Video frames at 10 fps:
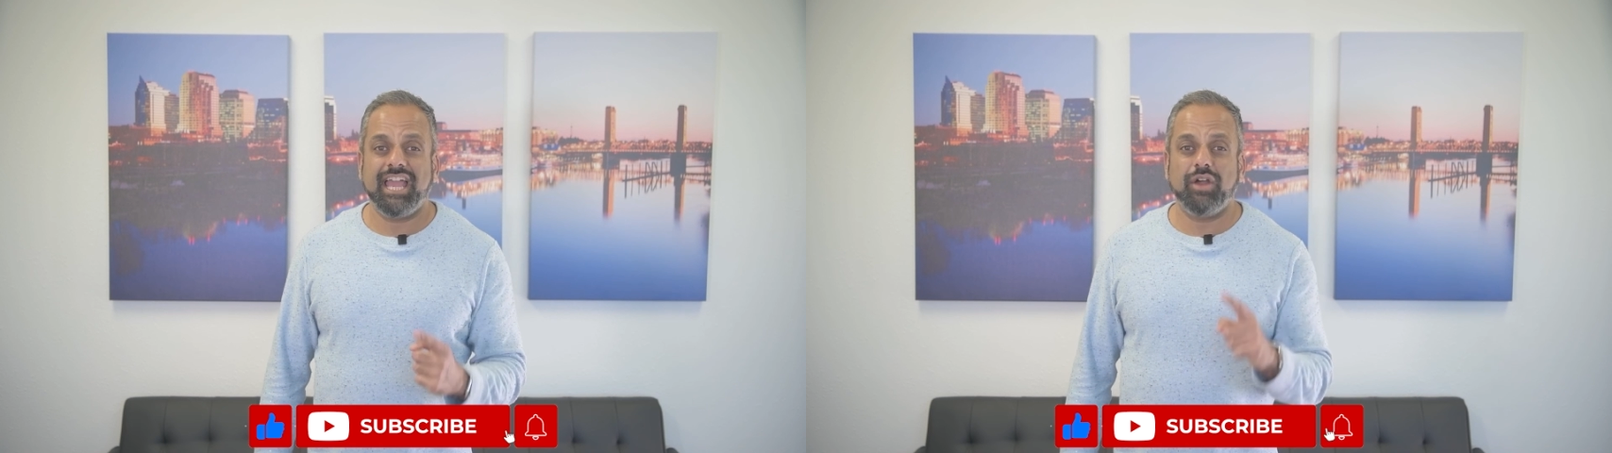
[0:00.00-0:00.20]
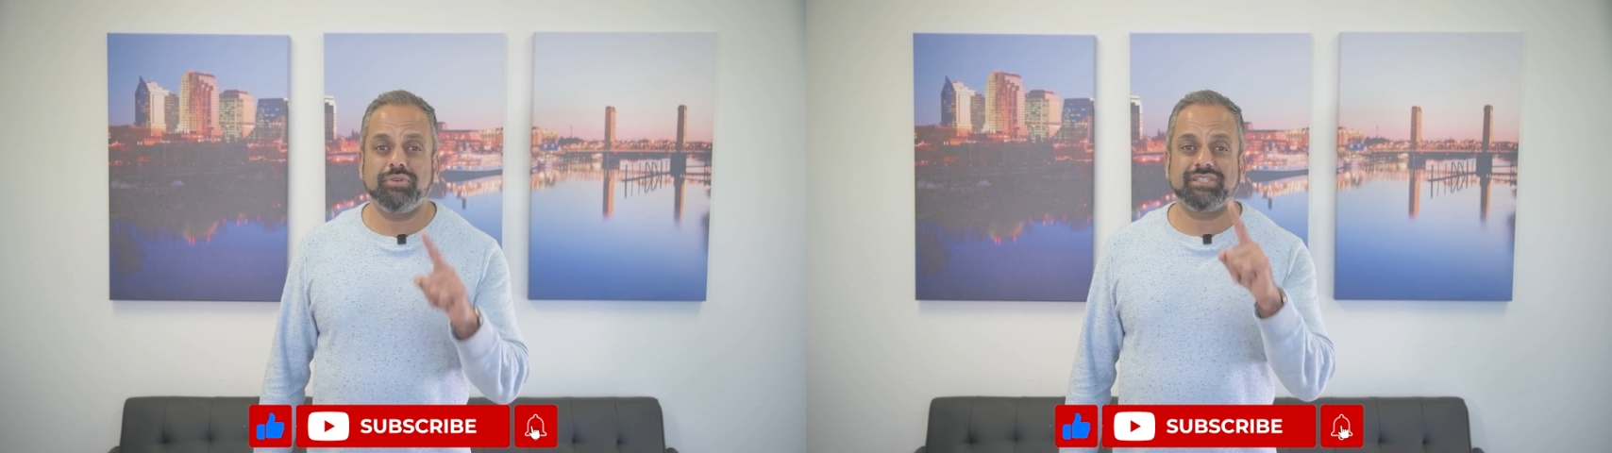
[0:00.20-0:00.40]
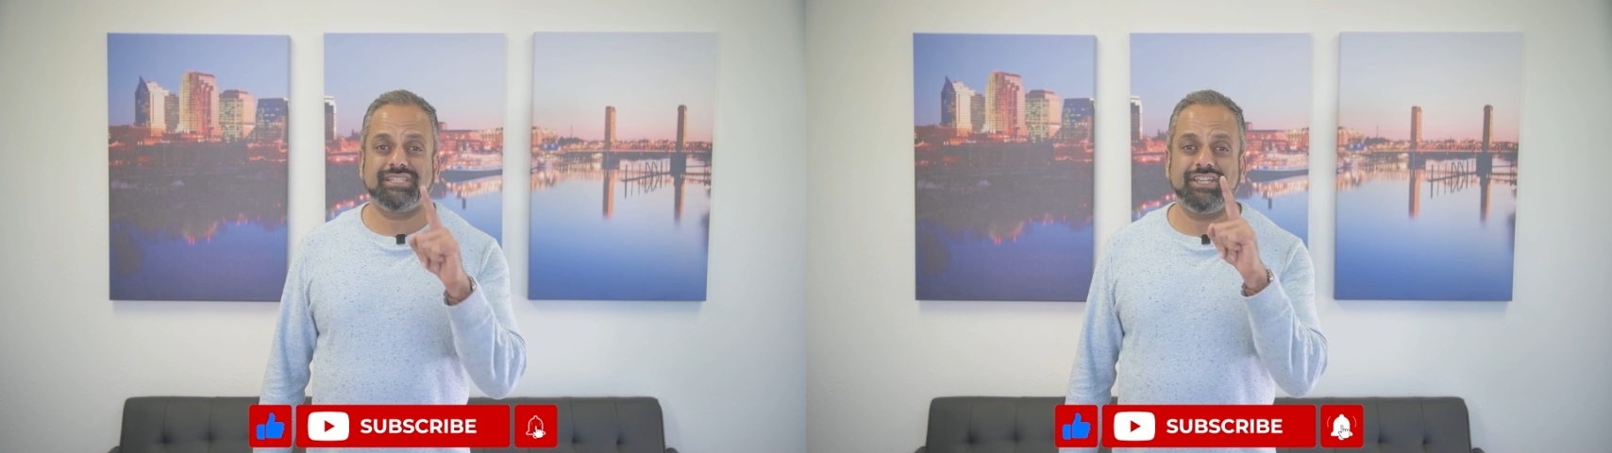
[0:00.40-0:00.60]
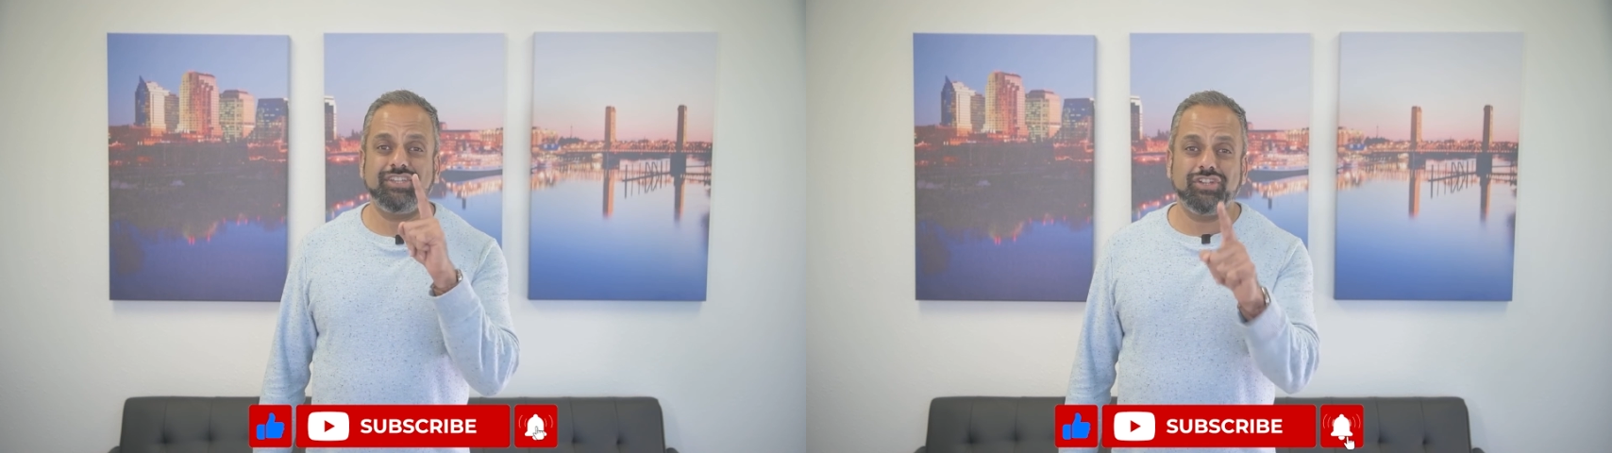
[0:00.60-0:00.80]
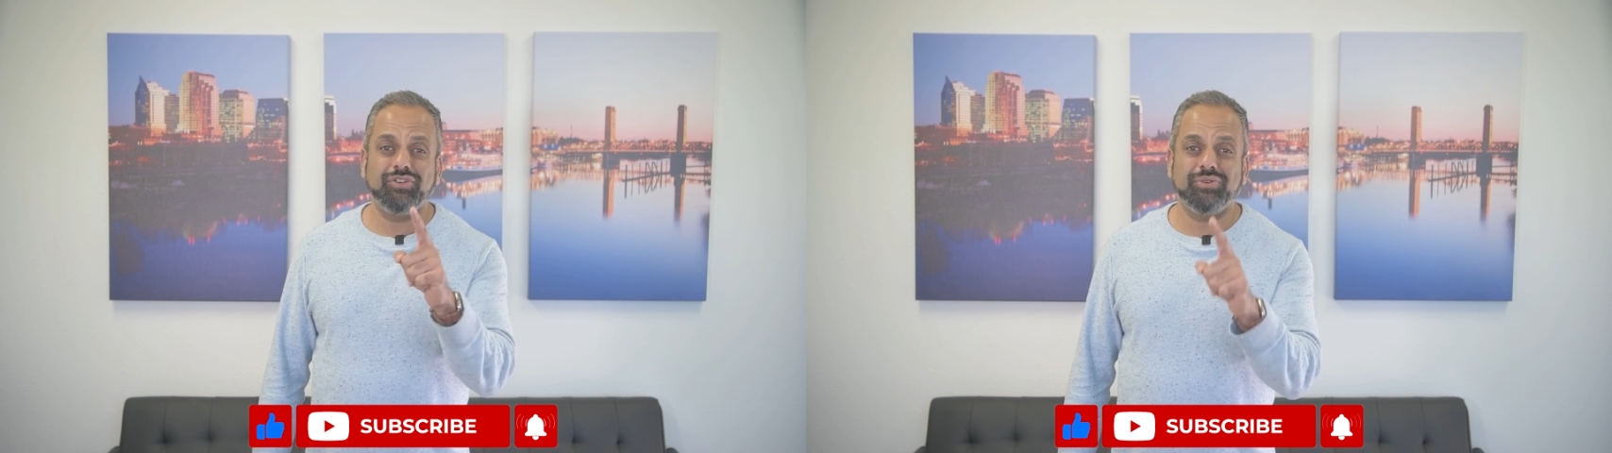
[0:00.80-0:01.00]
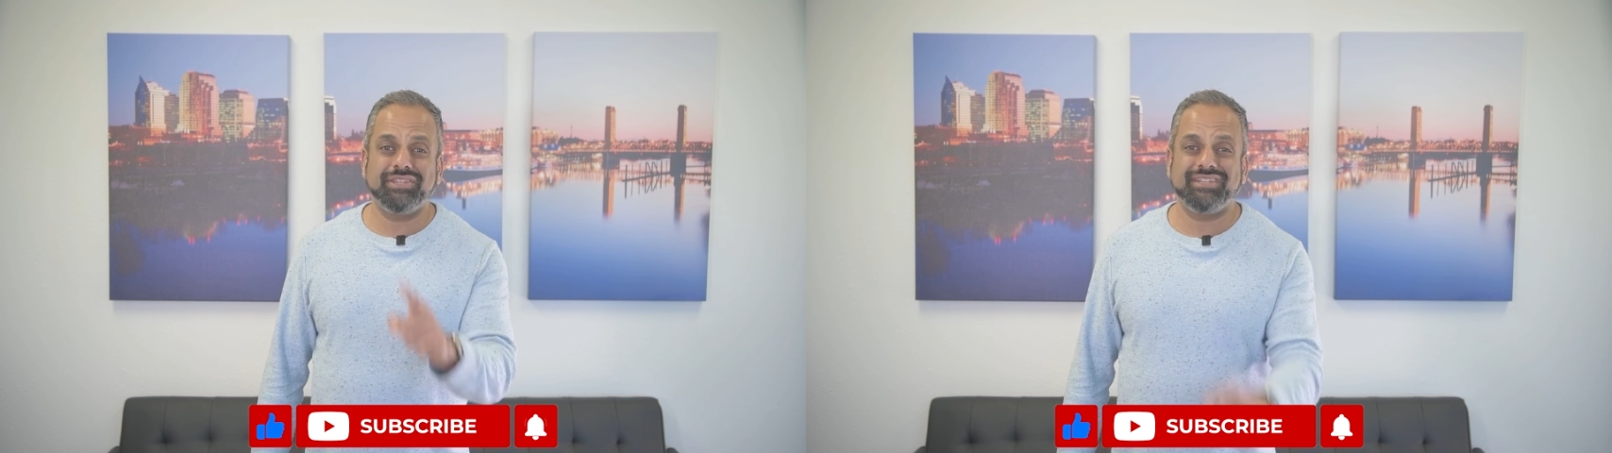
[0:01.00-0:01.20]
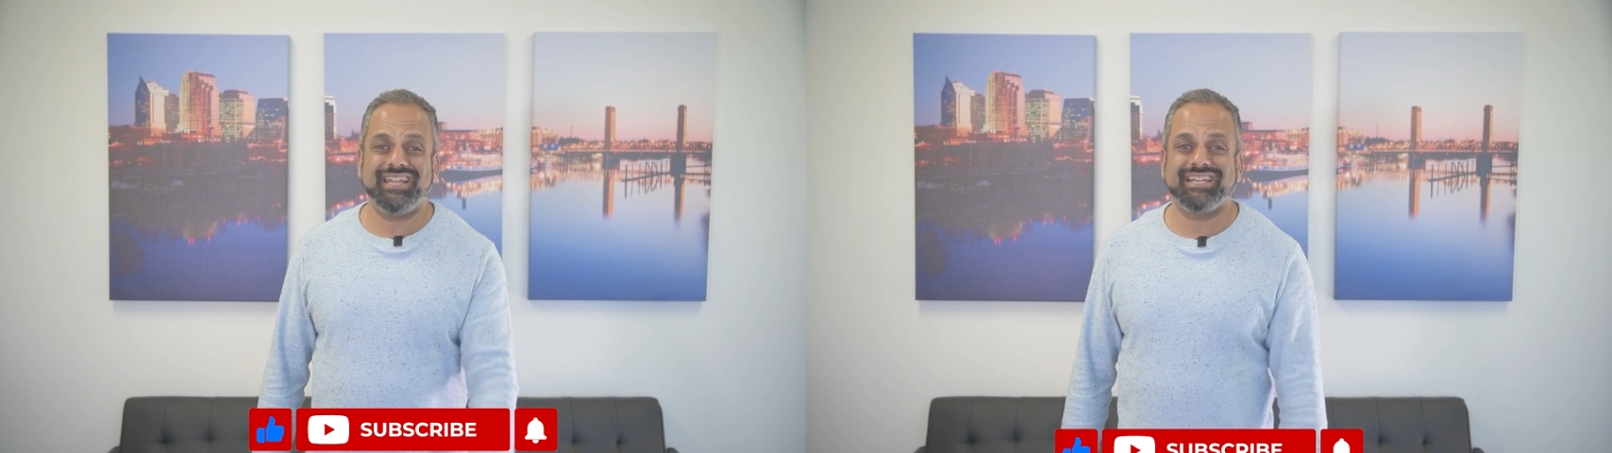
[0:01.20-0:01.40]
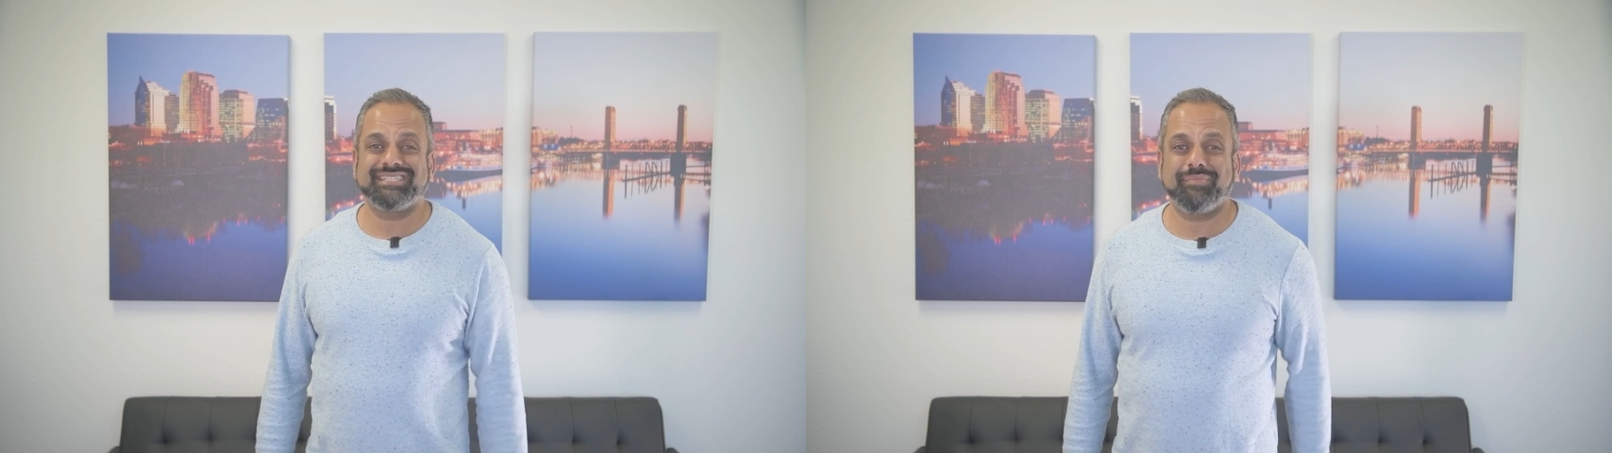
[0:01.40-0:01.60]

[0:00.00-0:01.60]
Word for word: and we'll see you in the next